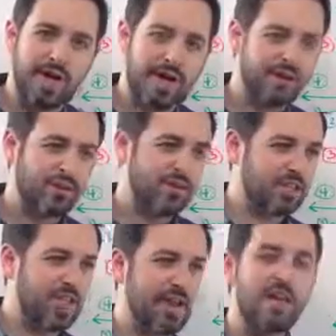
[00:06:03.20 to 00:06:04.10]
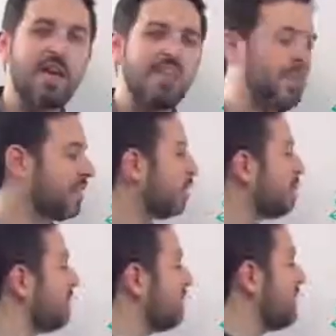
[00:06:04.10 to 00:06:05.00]
and has for a long time that there
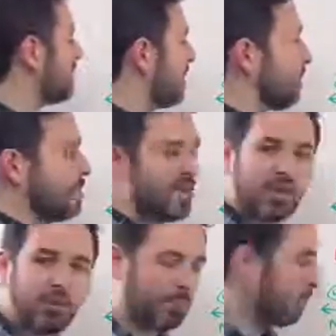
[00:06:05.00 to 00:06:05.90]
must be some mythical